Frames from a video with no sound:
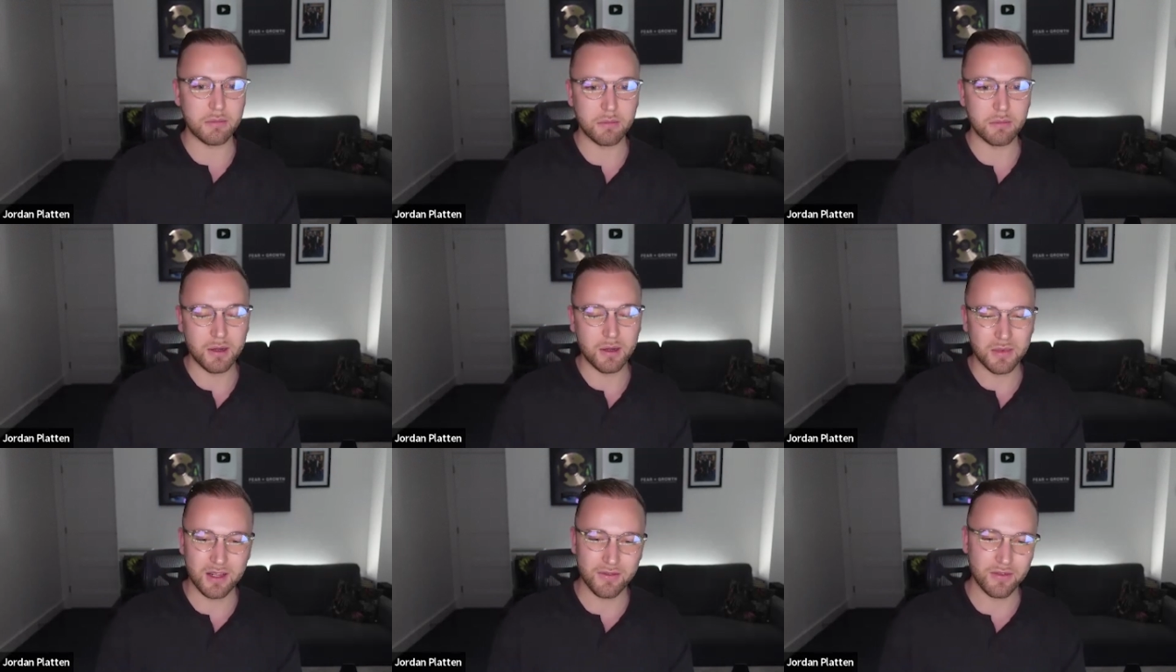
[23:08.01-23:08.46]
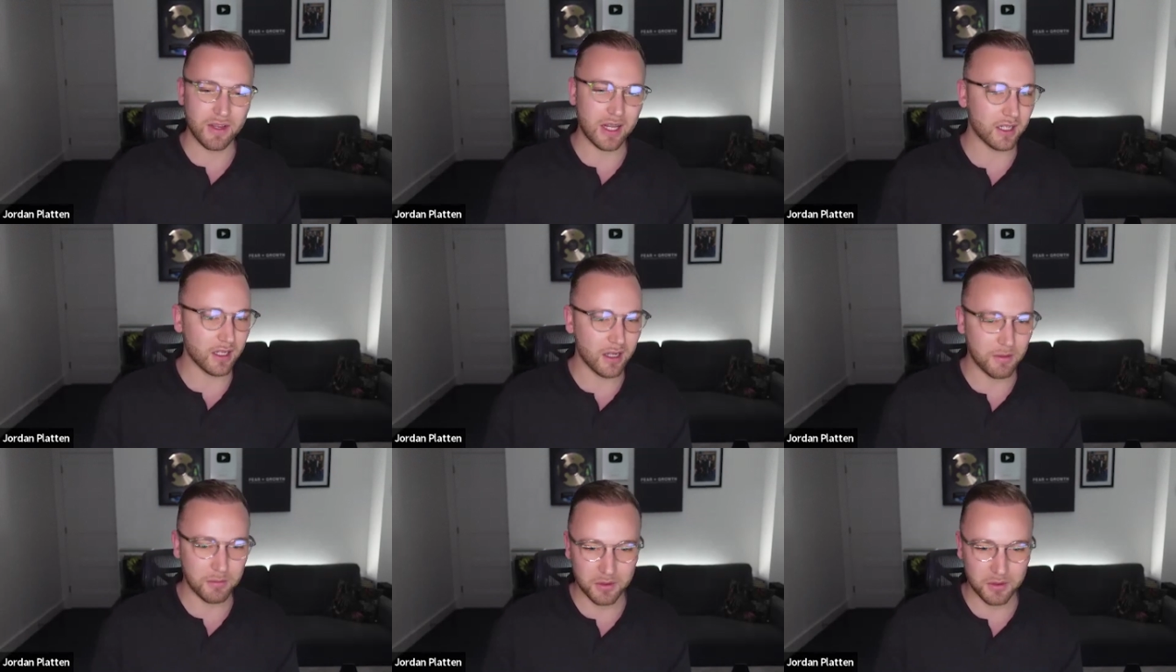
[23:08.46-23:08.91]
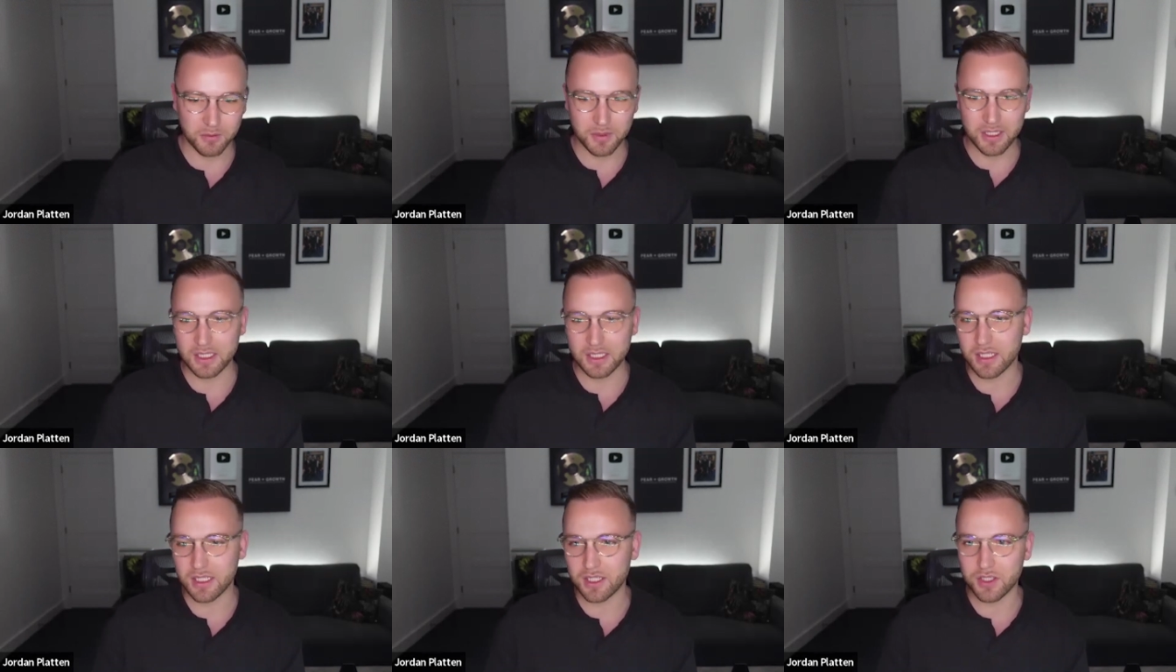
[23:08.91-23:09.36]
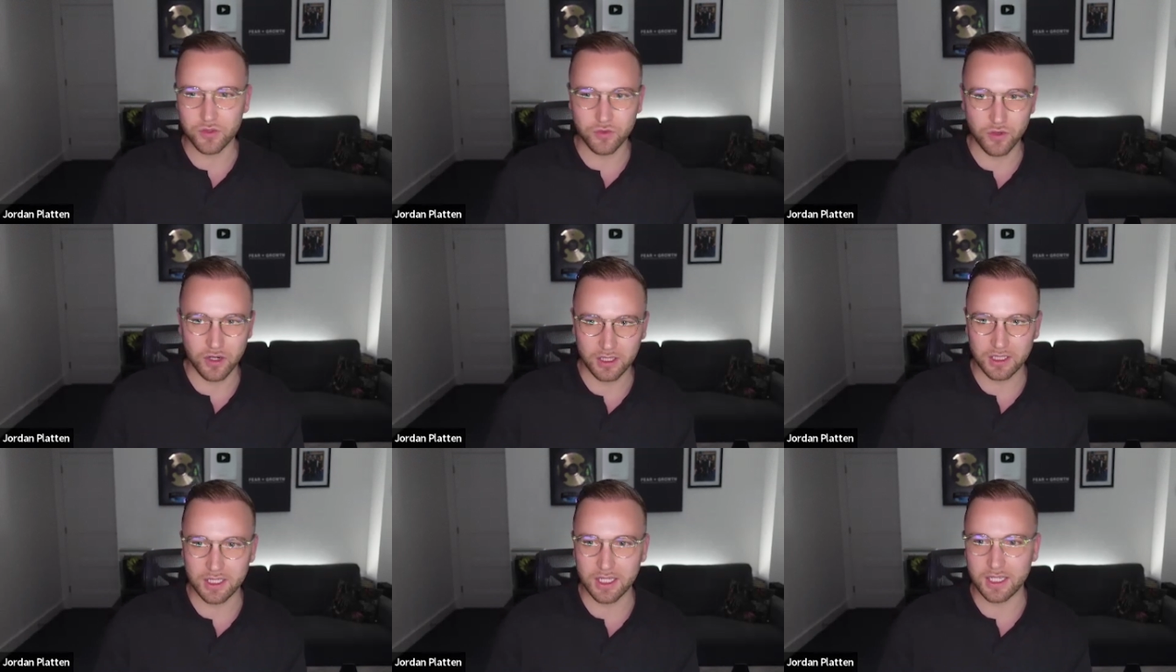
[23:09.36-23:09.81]
Maybe they've had a couple of weeks, they're
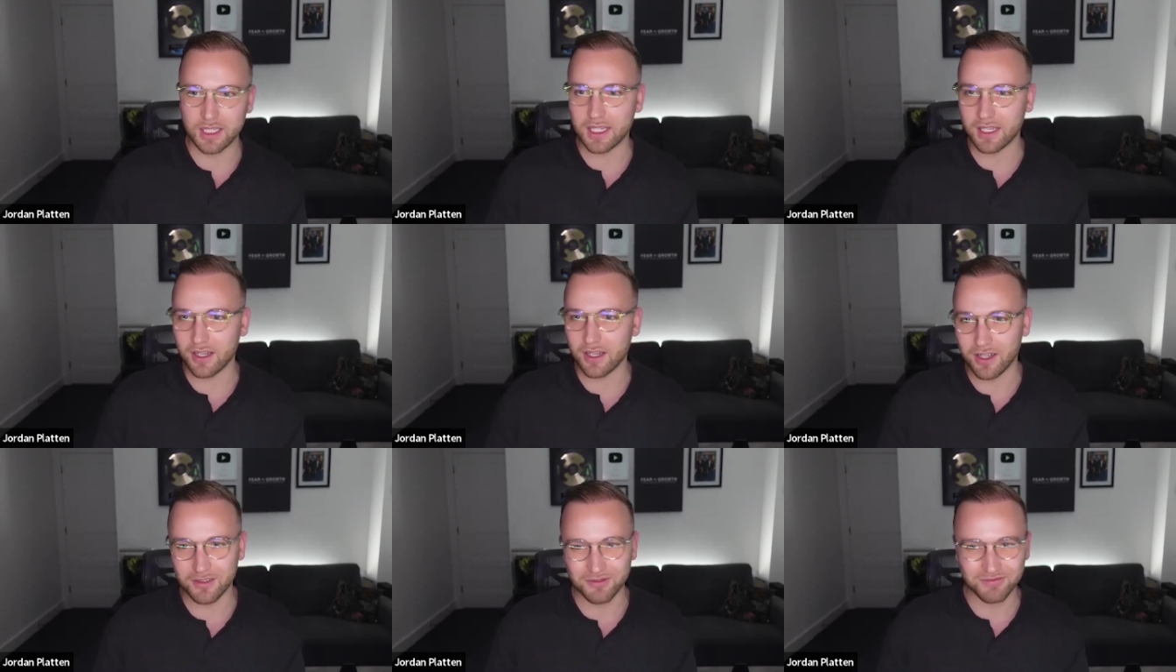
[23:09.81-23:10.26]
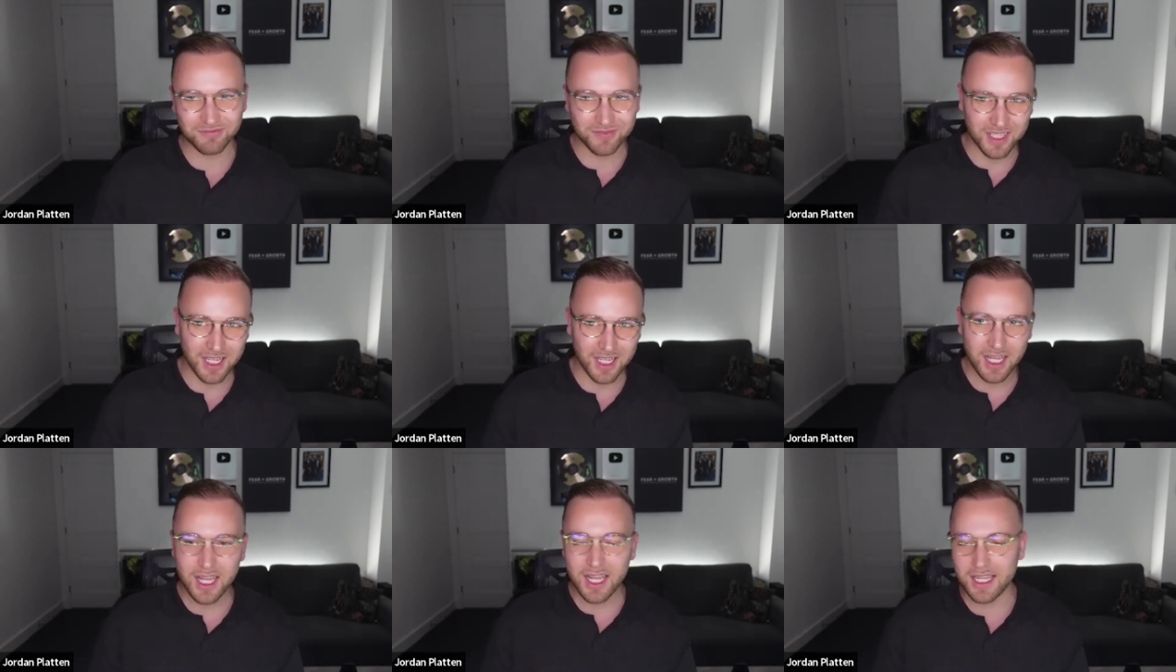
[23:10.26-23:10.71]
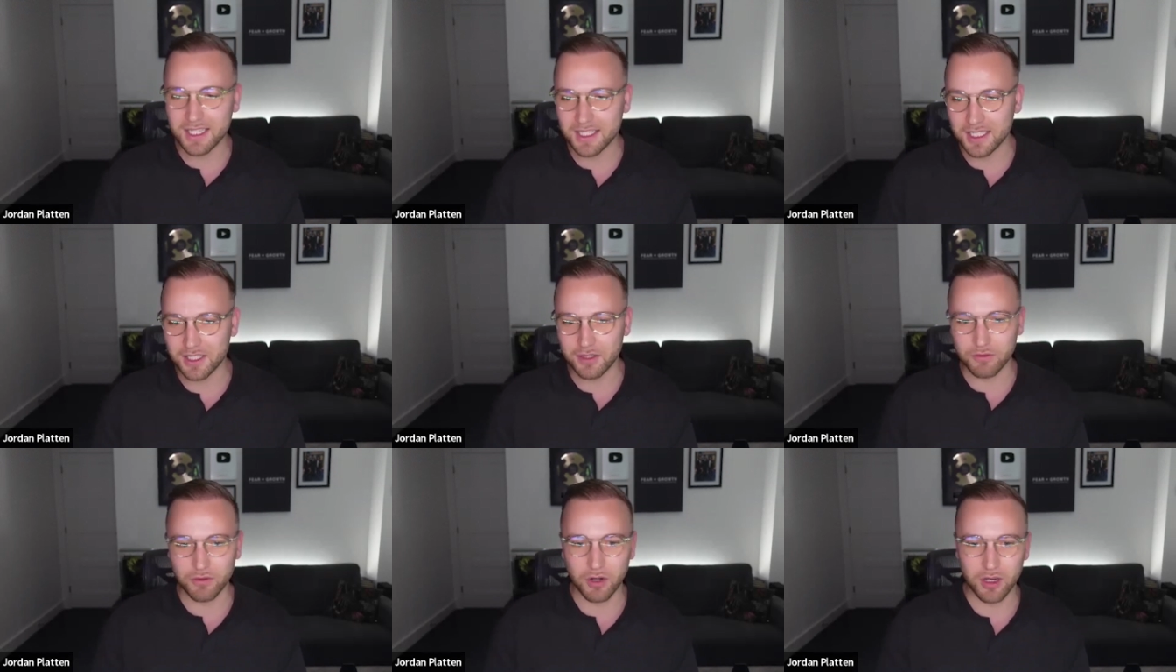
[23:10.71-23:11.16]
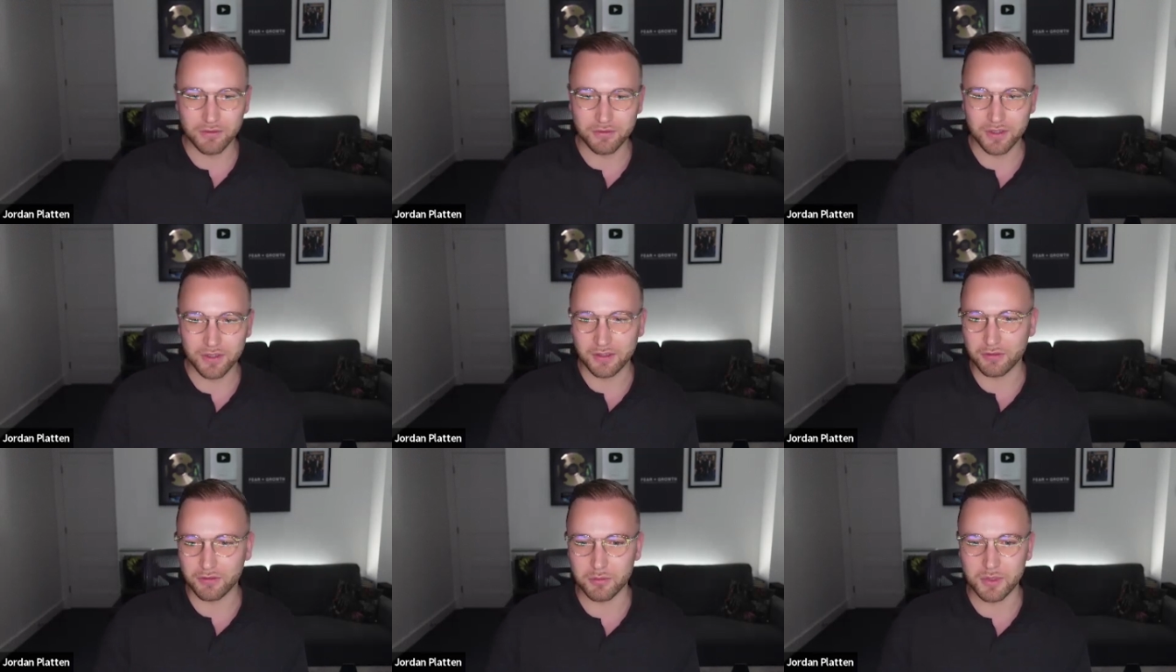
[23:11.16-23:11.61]
struggling, they kind of, is this the right
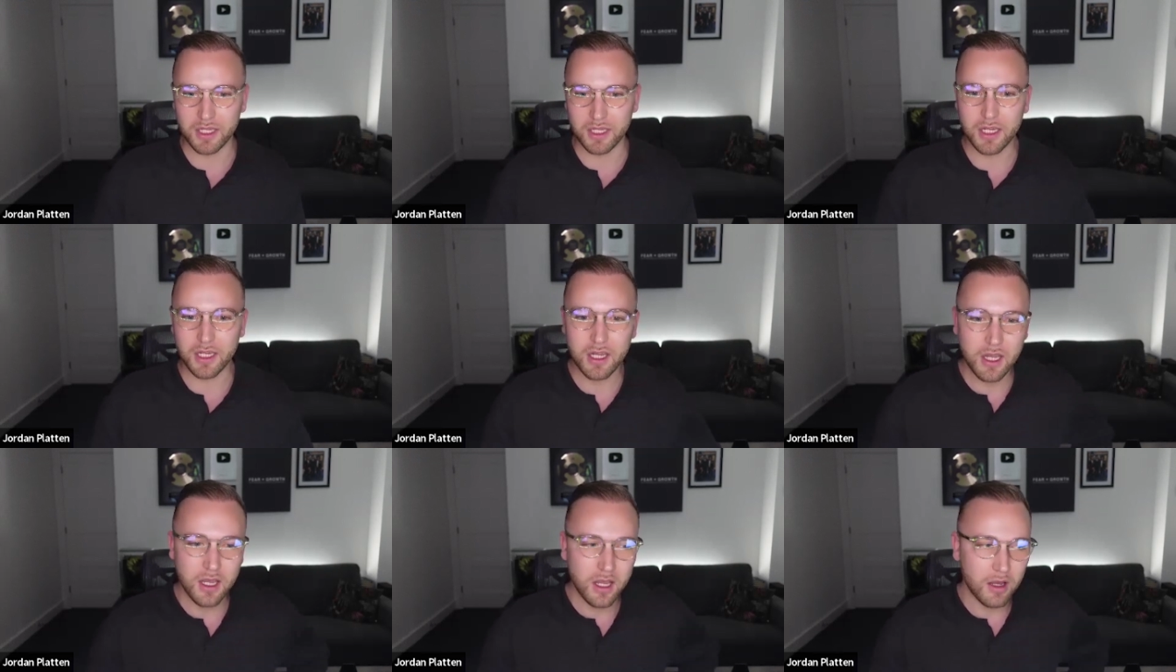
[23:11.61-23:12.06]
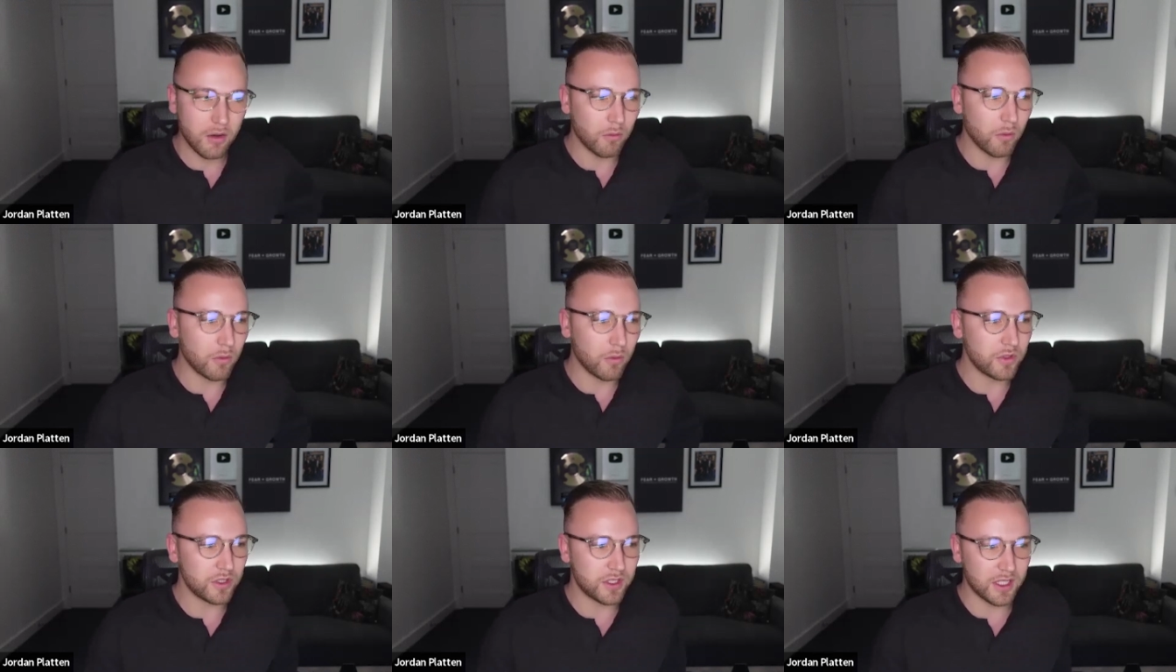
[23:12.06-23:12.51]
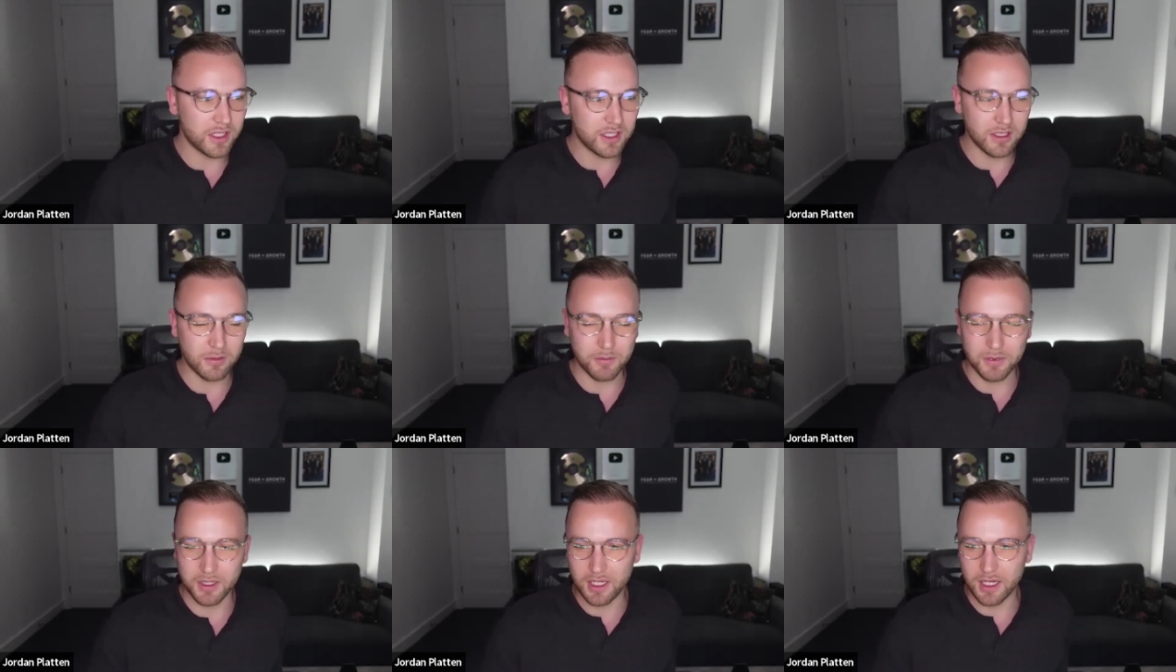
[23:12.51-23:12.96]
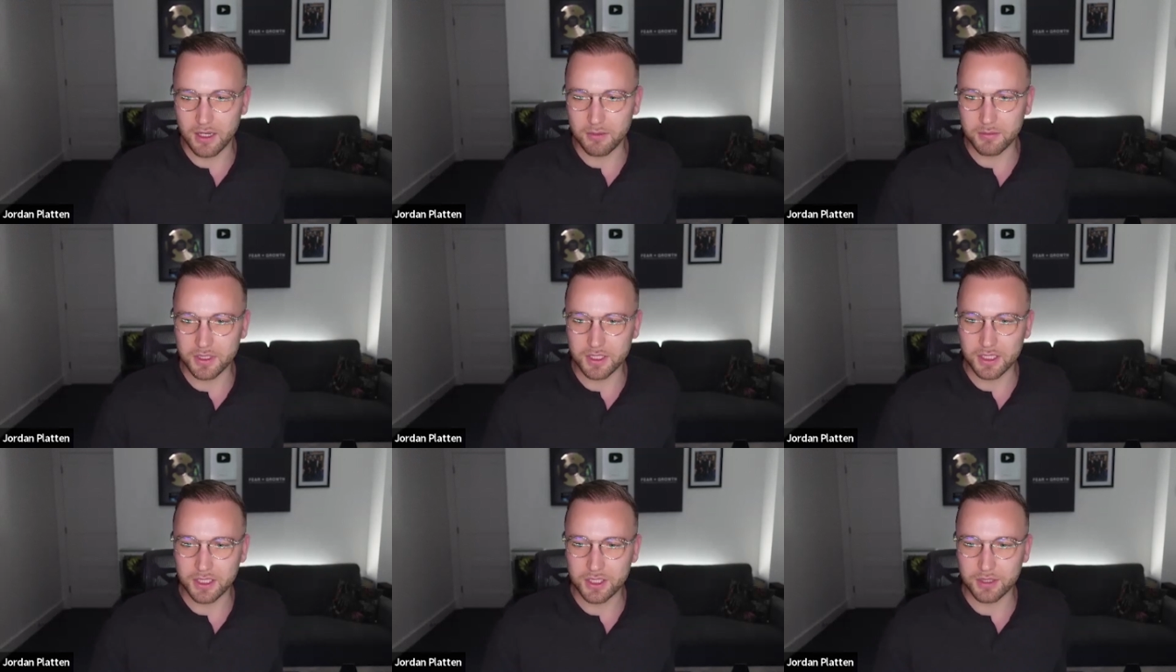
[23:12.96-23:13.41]
thing for me? What would you say to someone in that
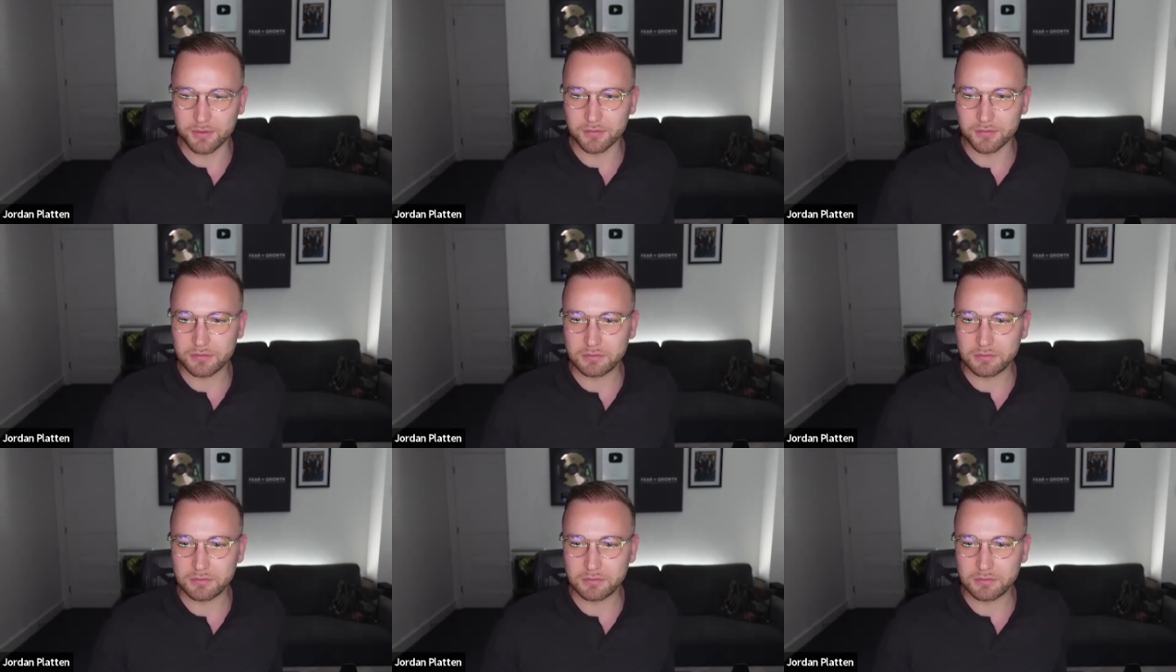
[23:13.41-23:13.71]
position?